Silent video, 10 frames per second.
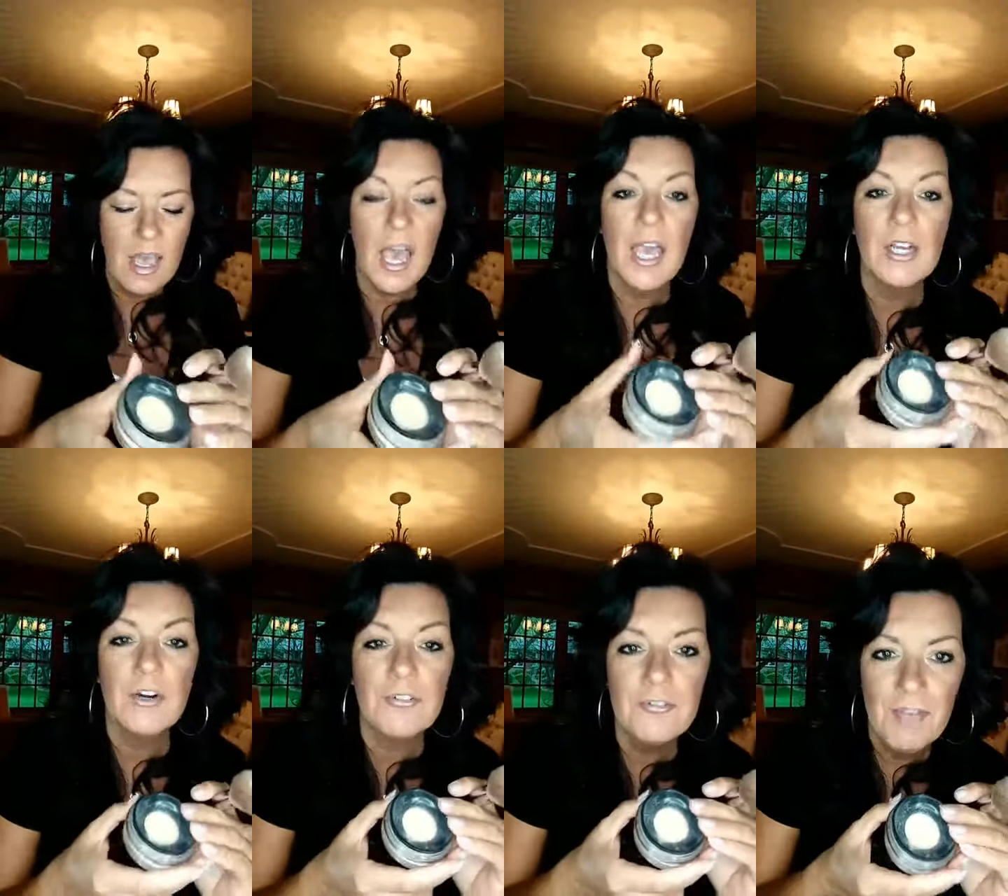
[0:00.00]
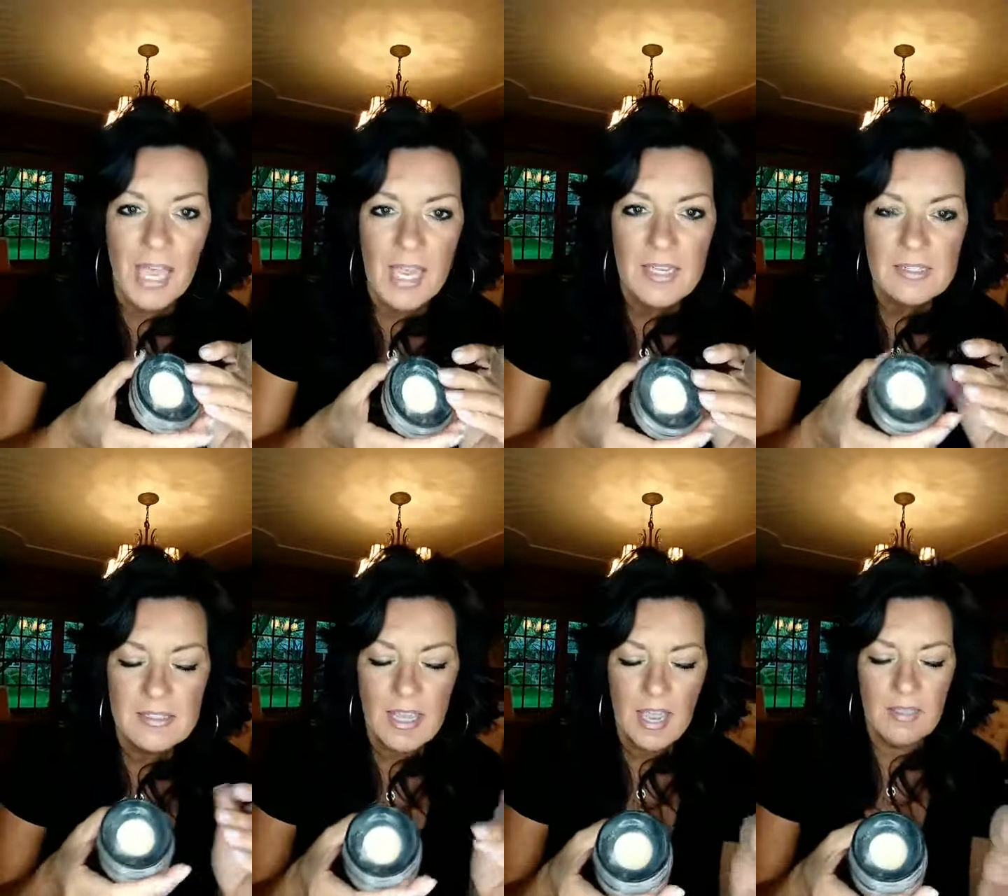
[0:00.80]
under
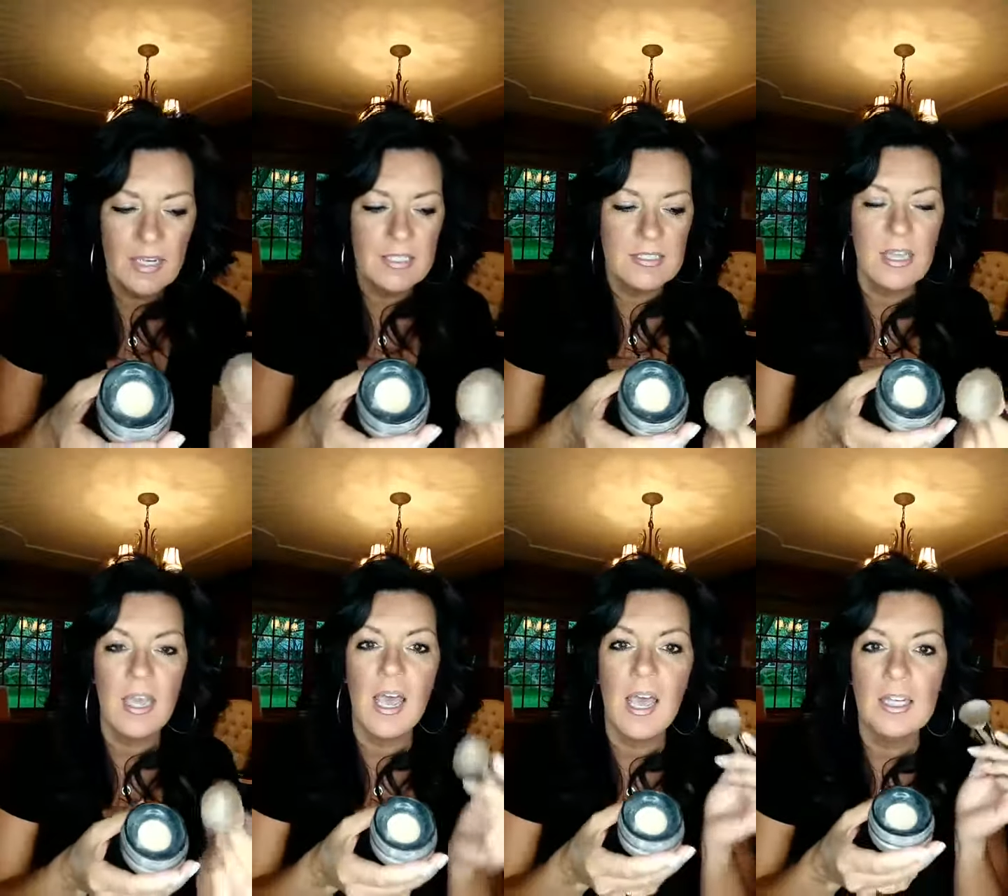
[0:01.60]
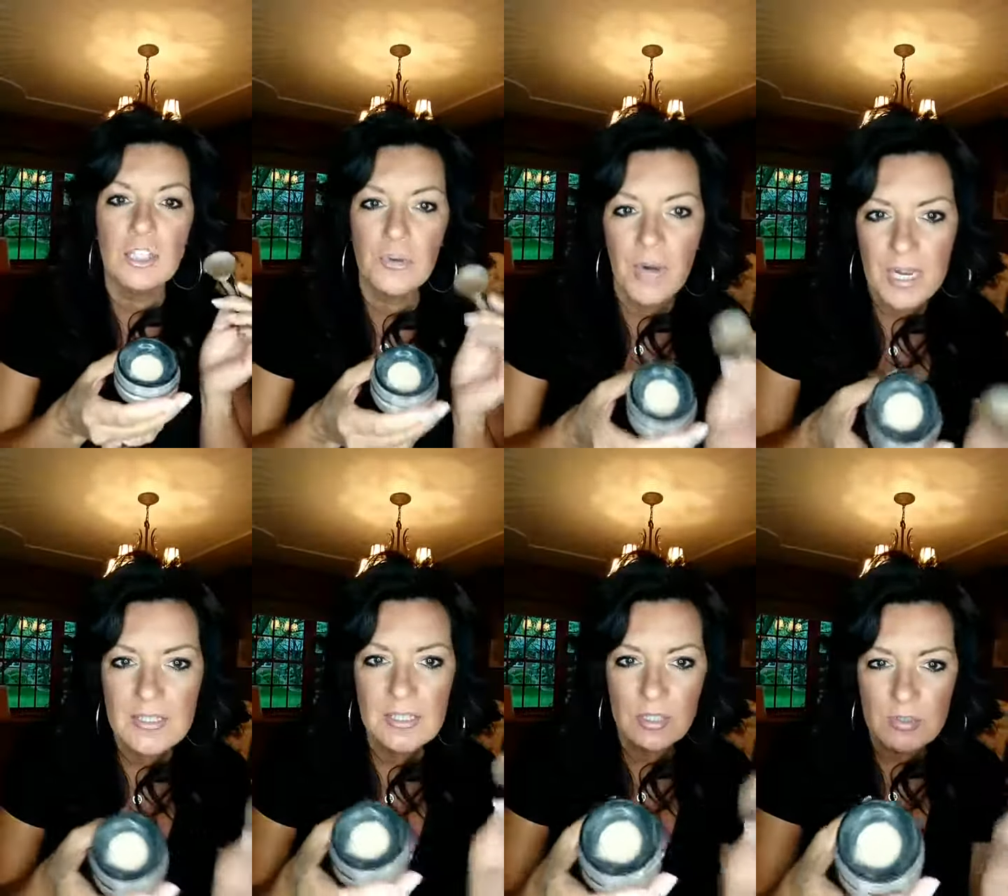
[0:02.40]
face, and then it's
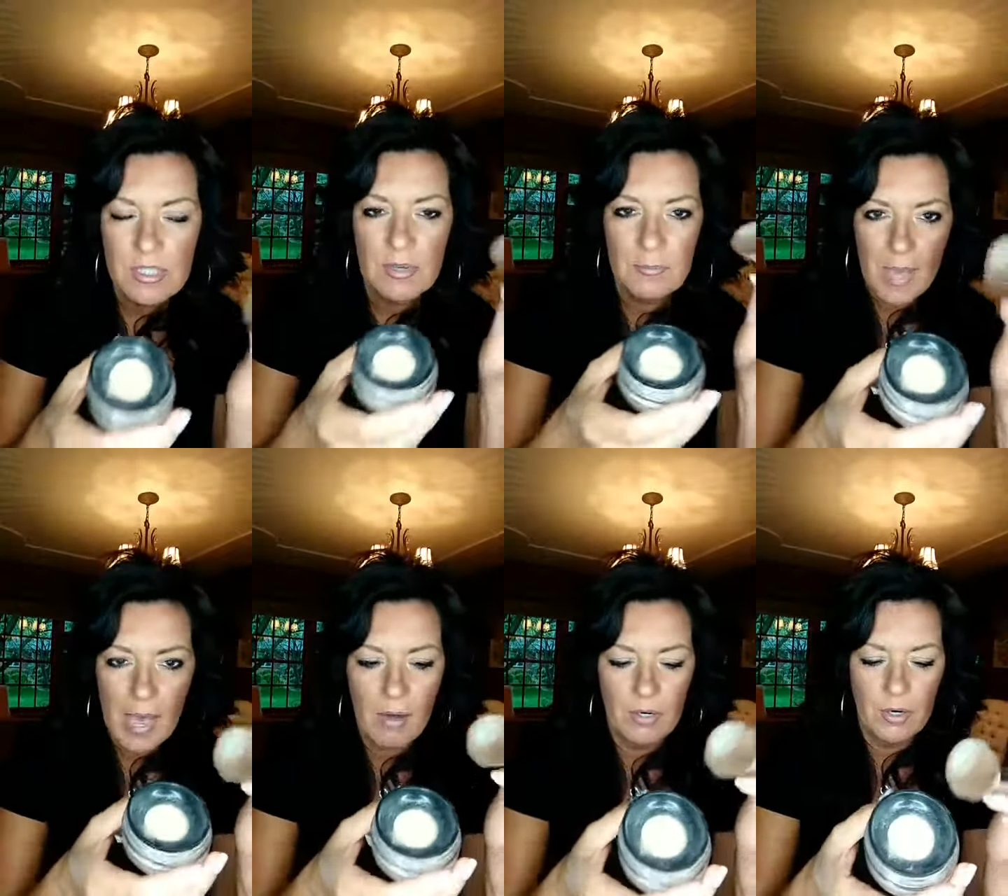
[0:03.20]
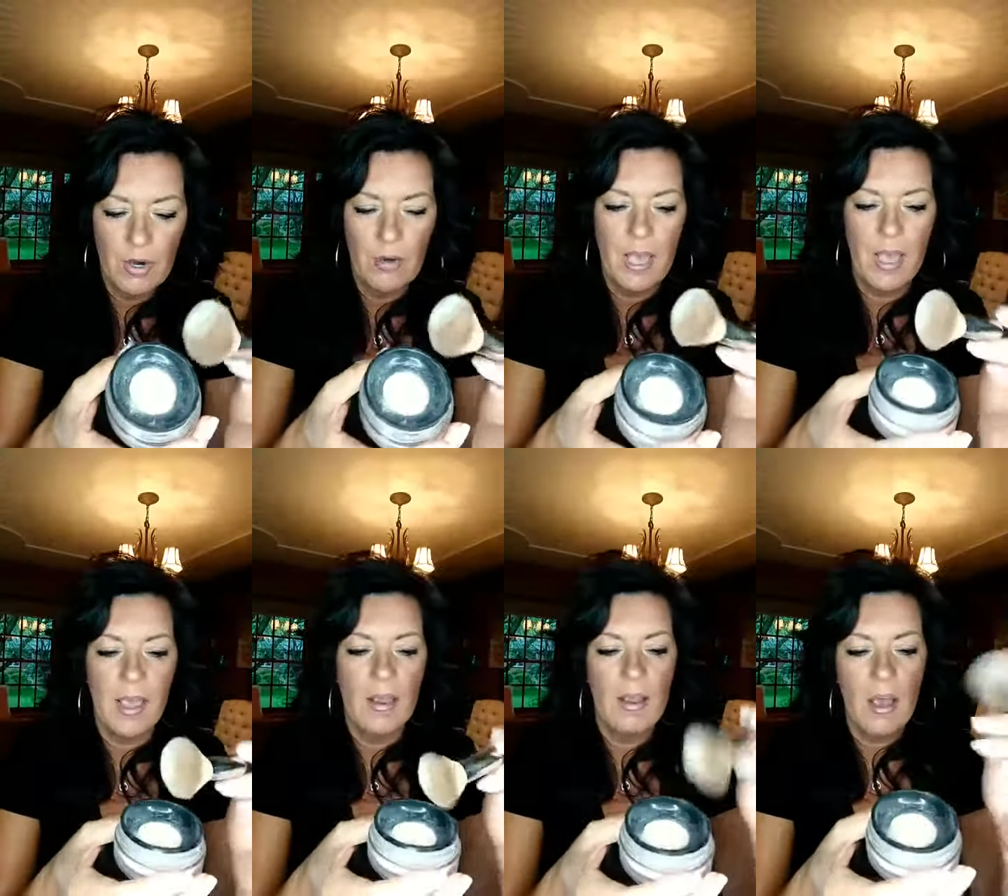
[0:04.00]
translucent powder, okay?